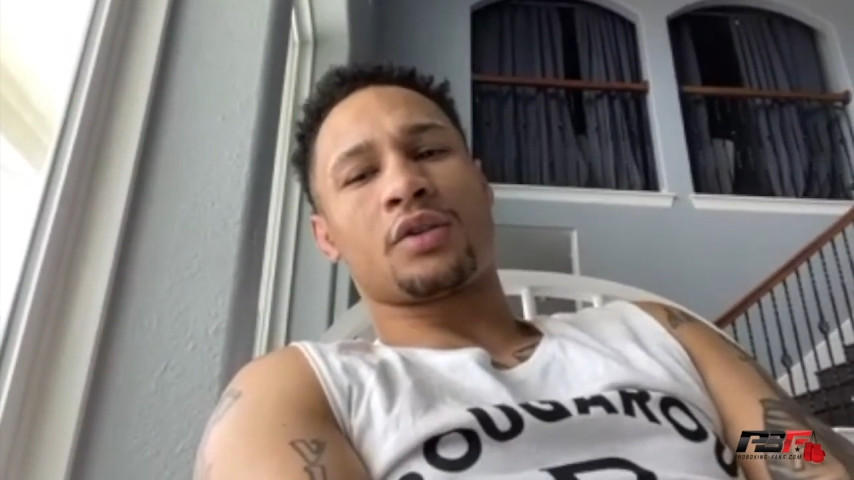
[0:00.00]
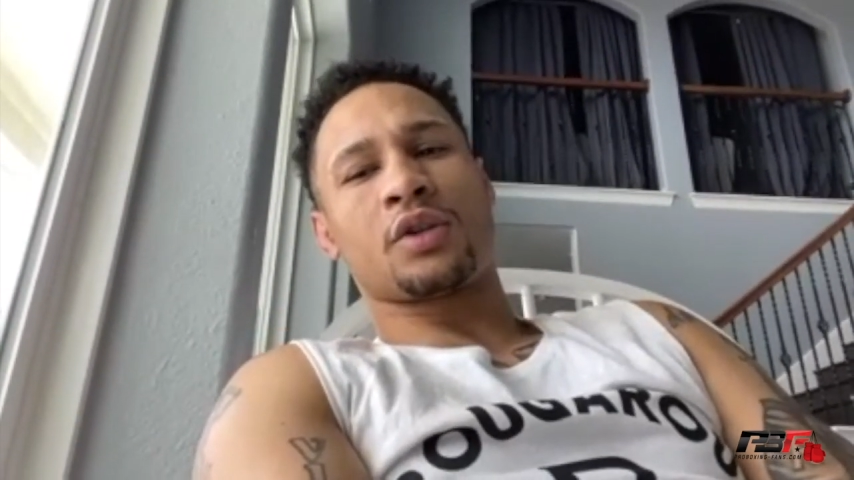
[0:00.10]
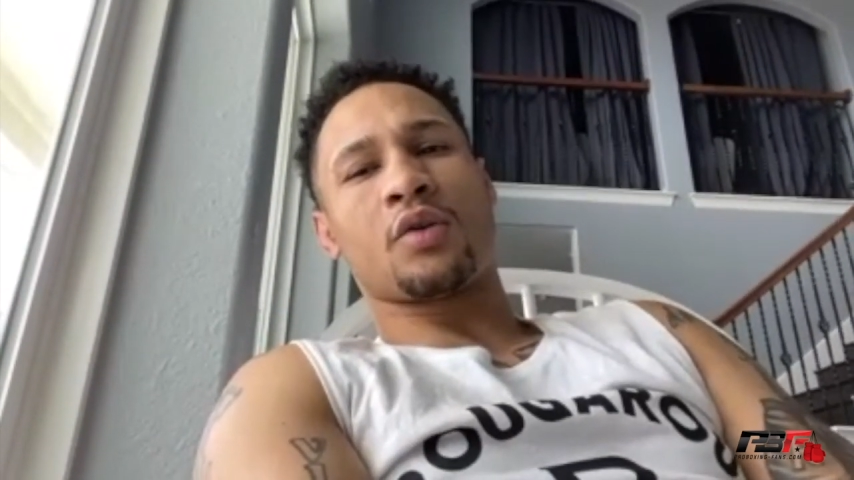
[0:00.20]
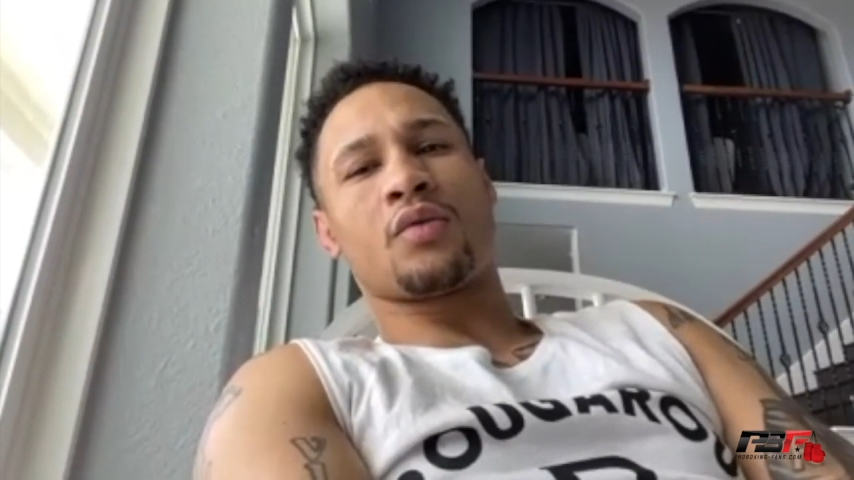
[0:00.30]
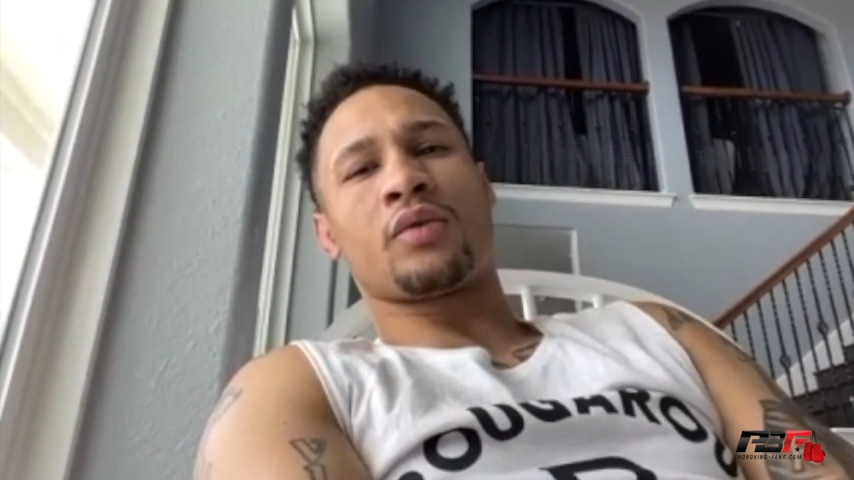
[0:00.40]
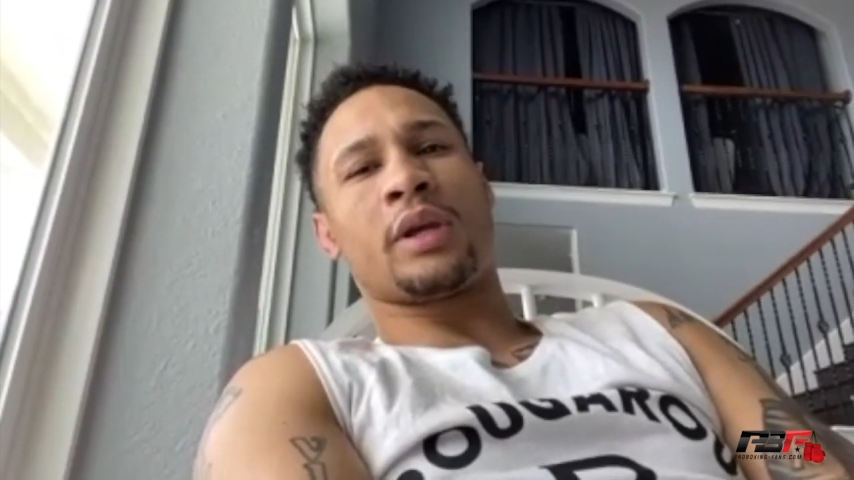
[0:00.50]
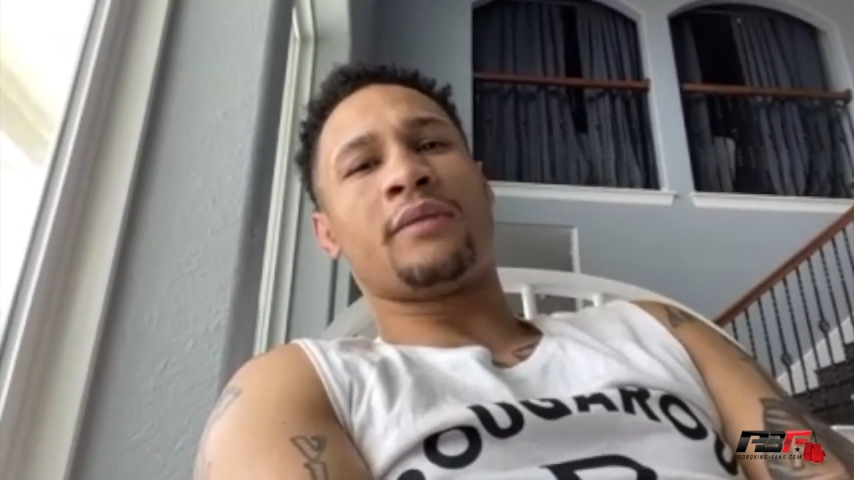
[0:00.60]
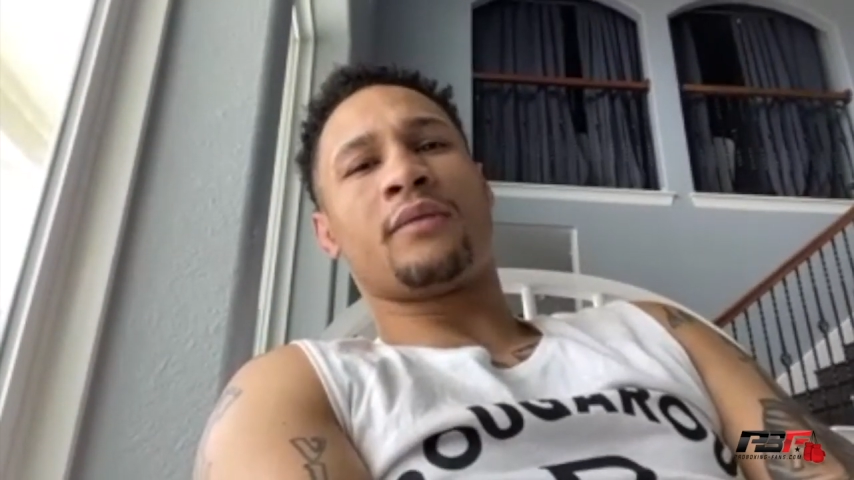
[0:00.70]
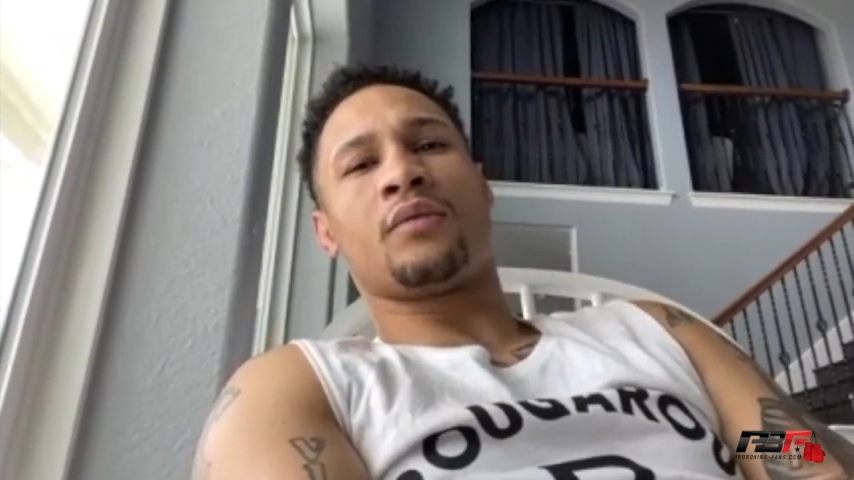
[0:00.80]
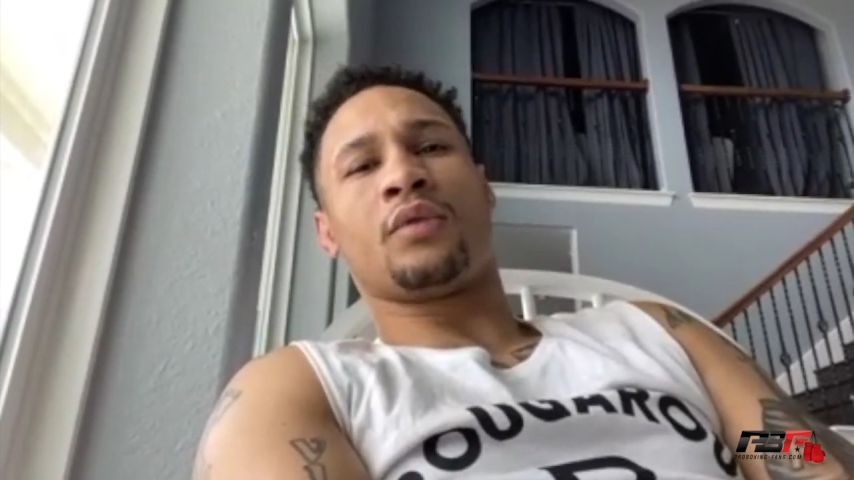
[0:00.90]
So
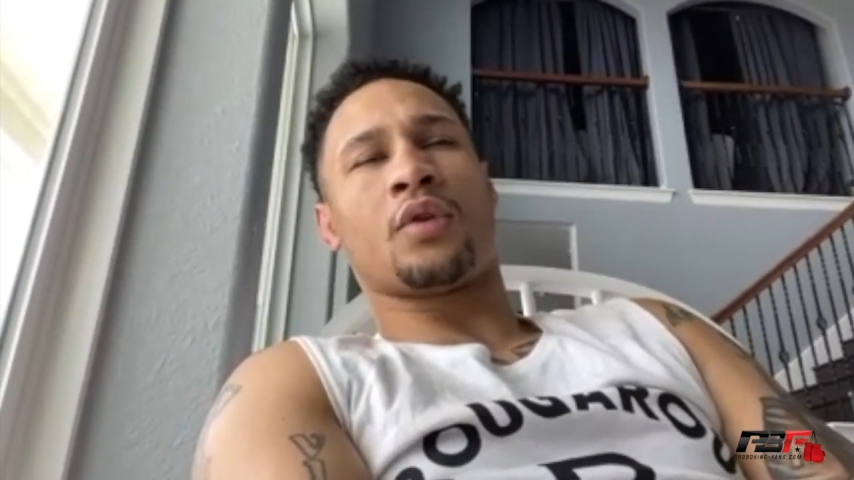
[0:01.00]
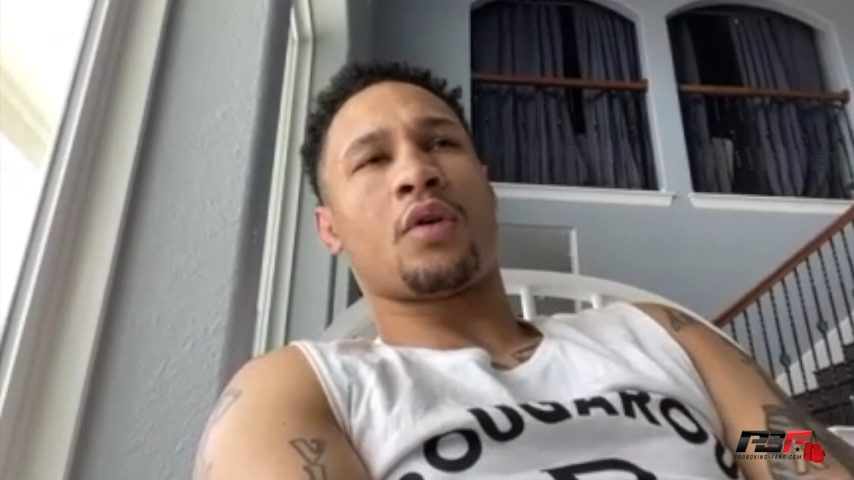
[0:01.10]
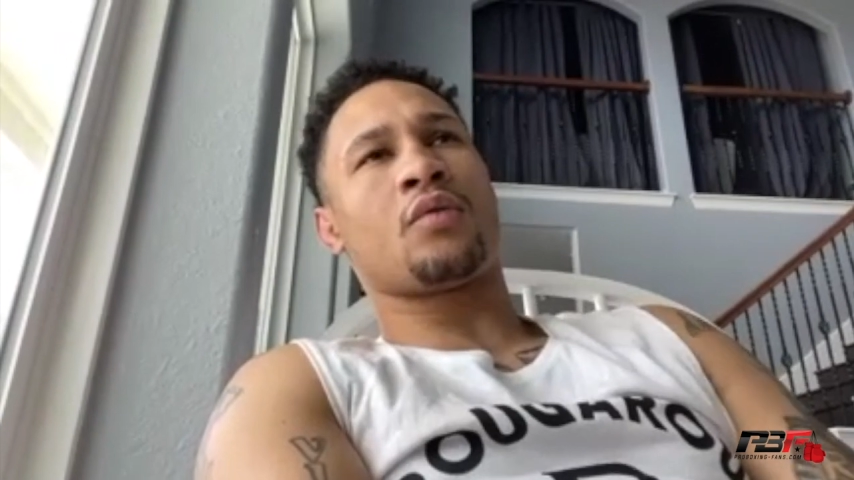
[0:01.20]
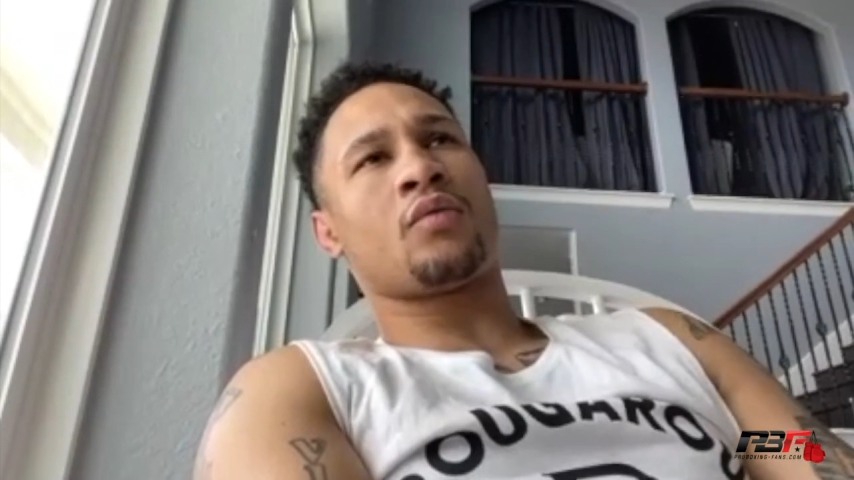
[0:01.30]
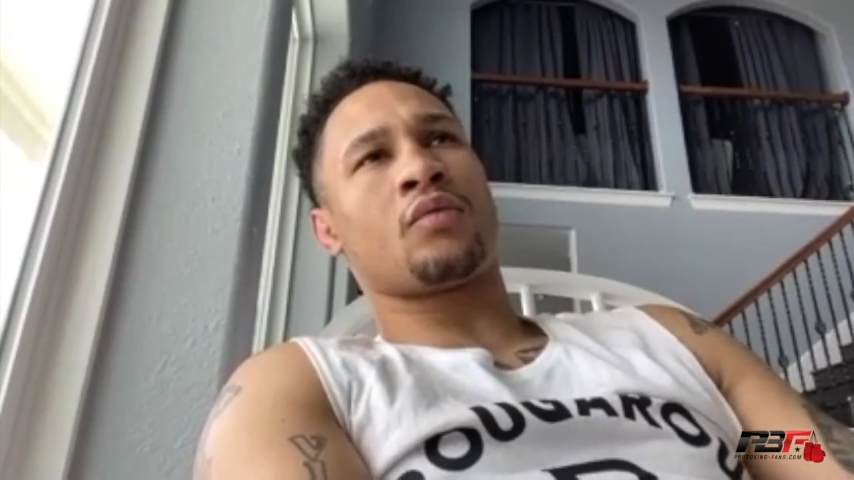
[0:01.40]
even, you know,